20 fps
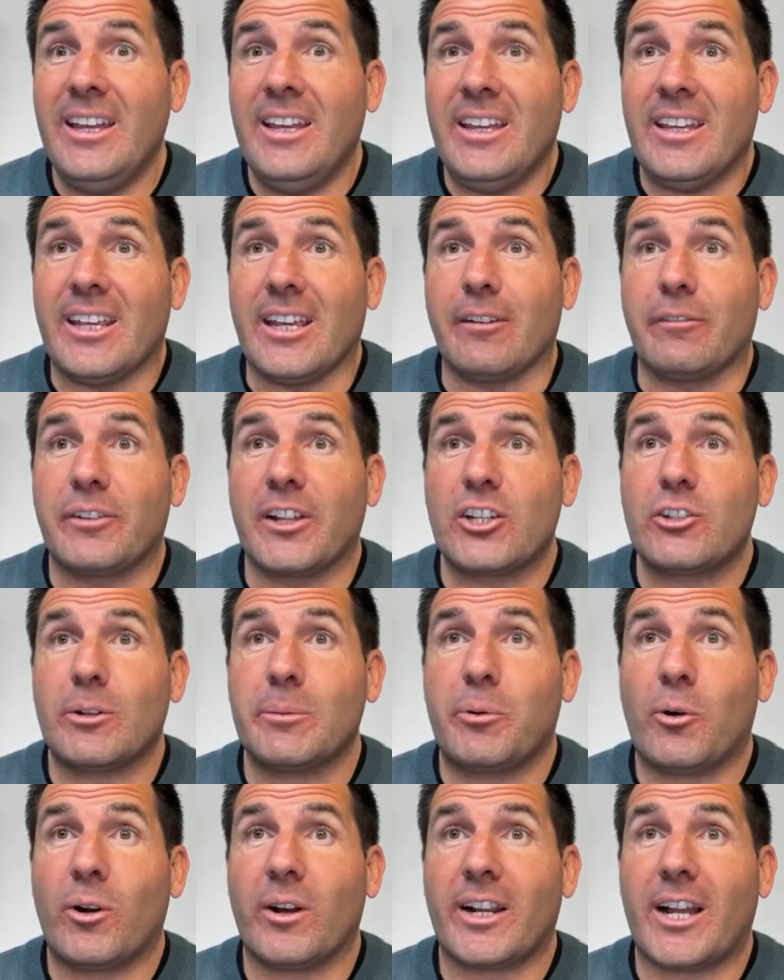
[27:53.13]
inflation
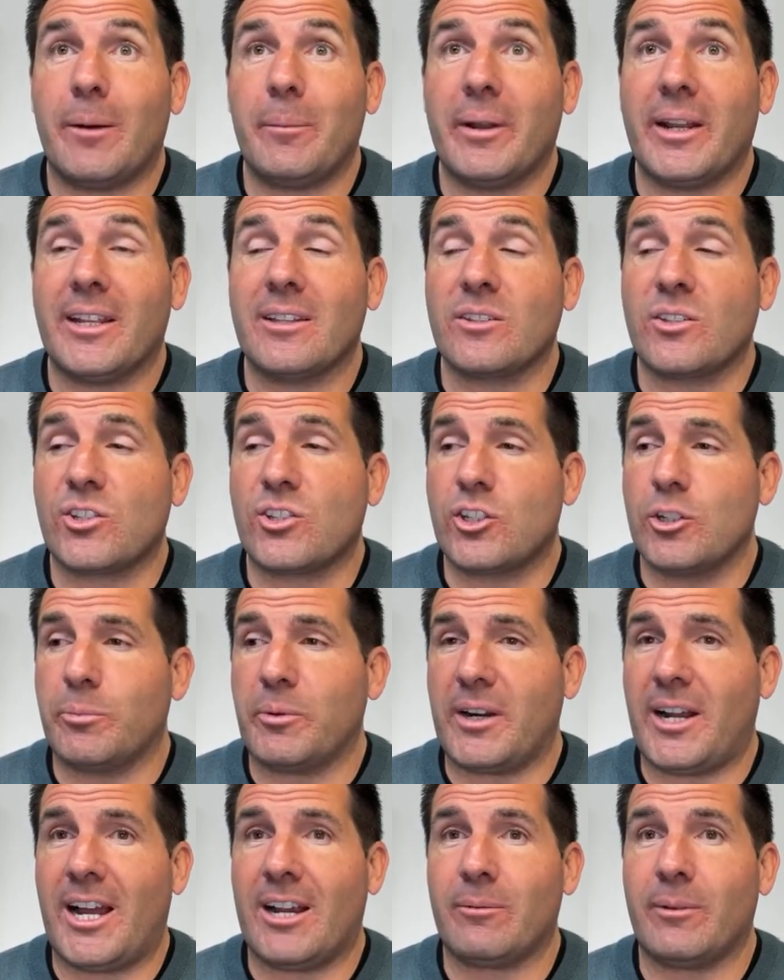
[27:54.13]
report coming in
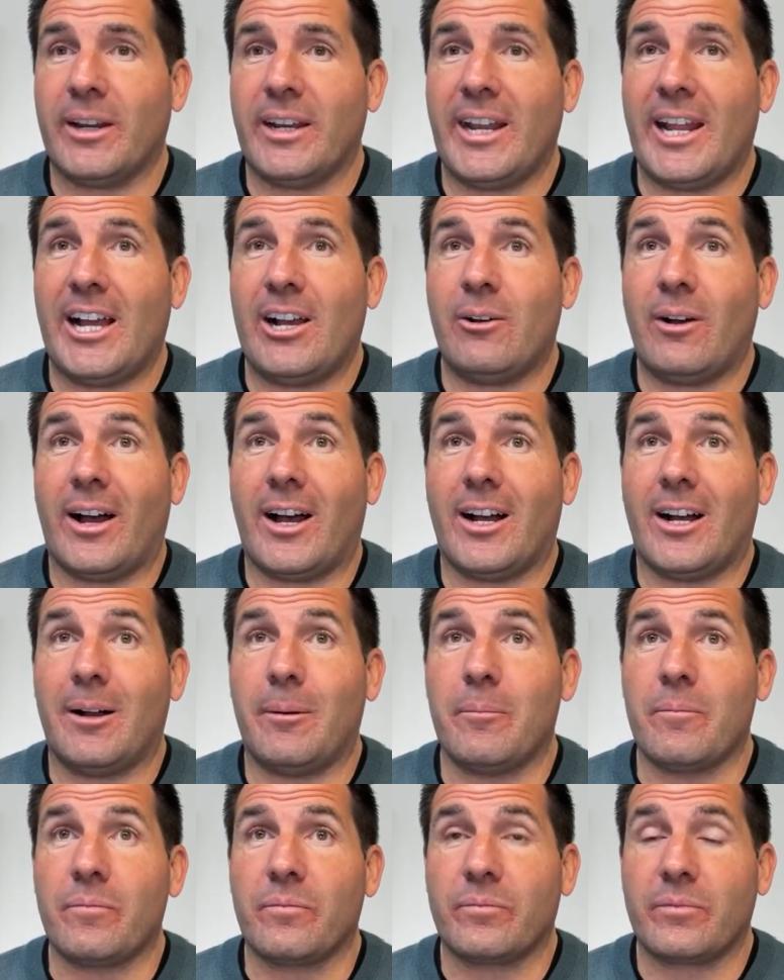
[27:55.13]
super hot right now.
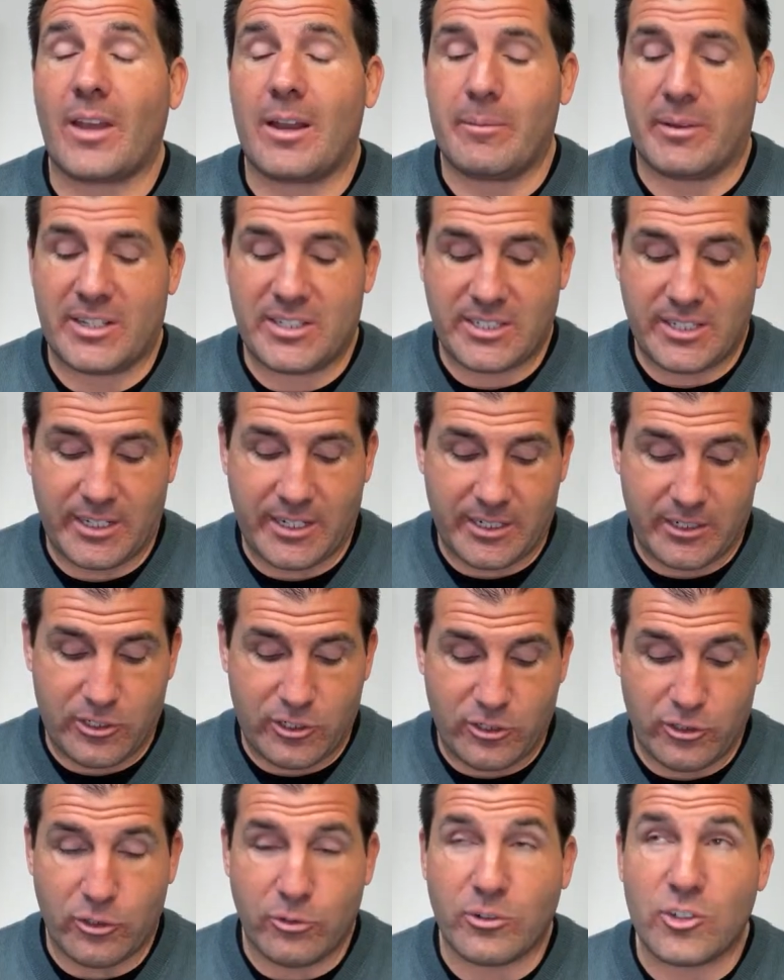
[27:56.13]
Um, I'm excited
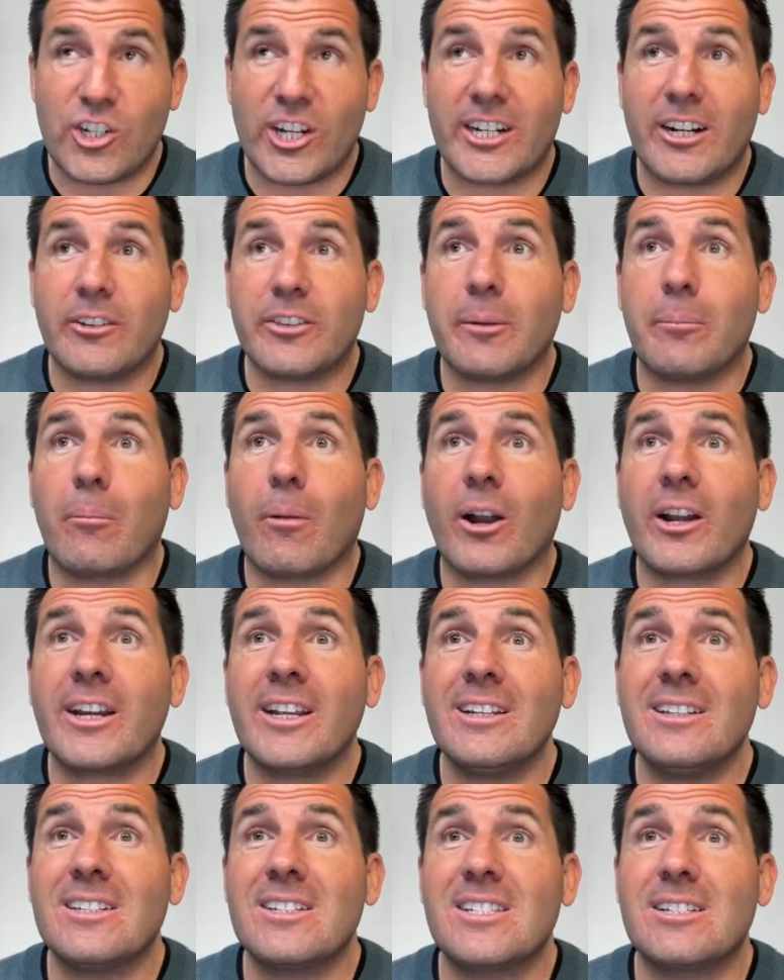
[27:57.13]
to check out the
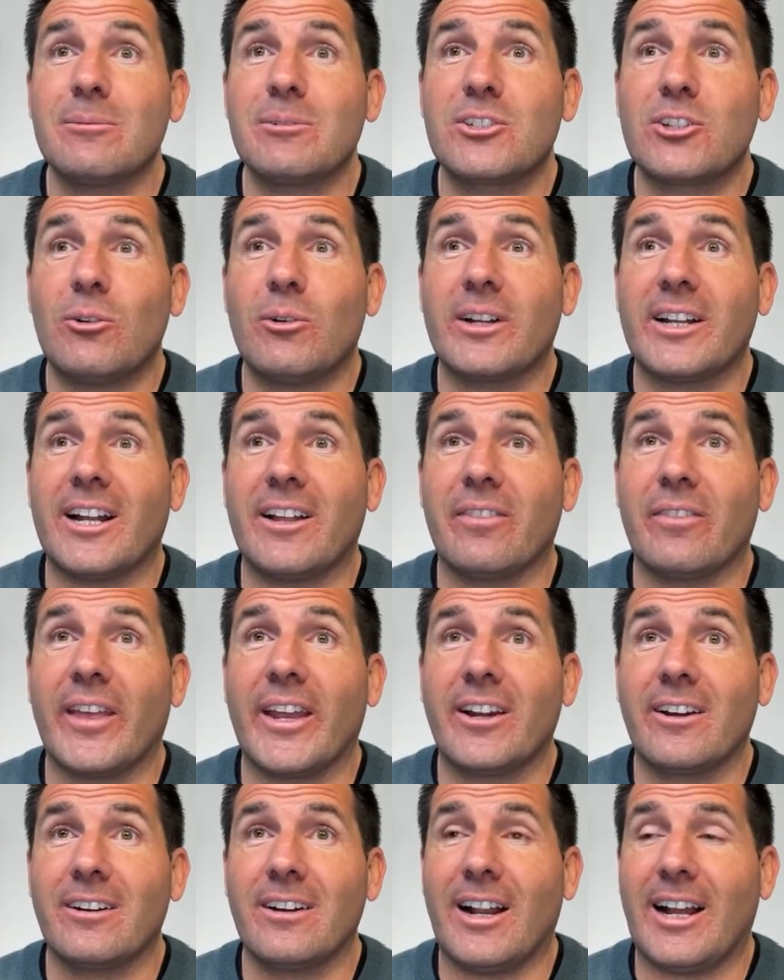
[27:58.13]
market and see what's going on
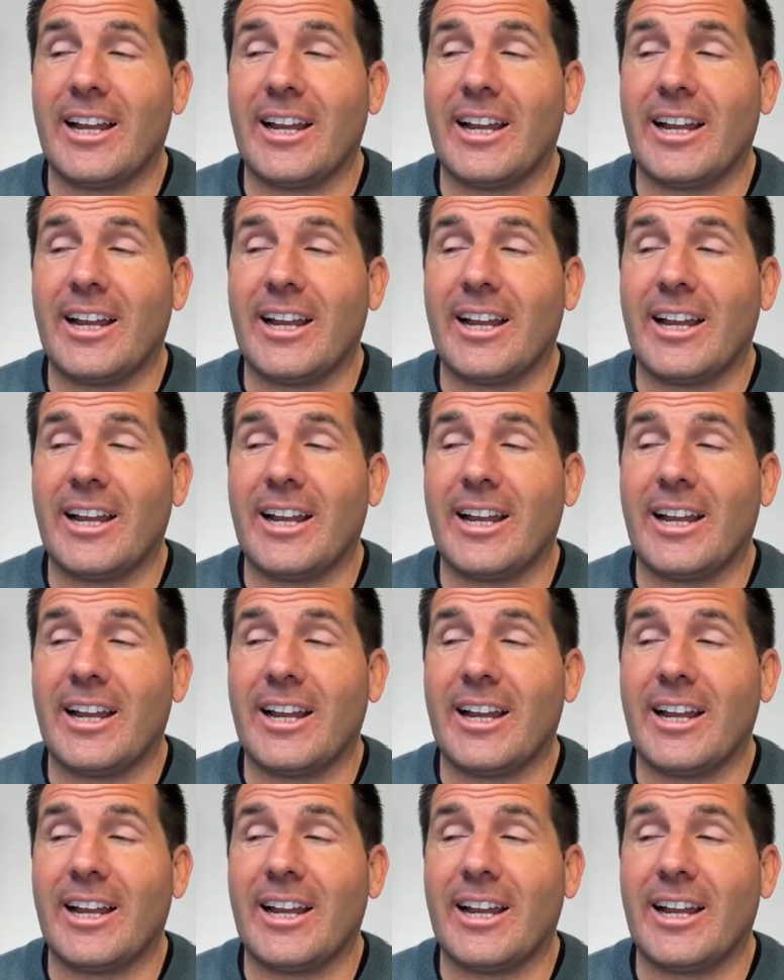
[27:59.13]
there.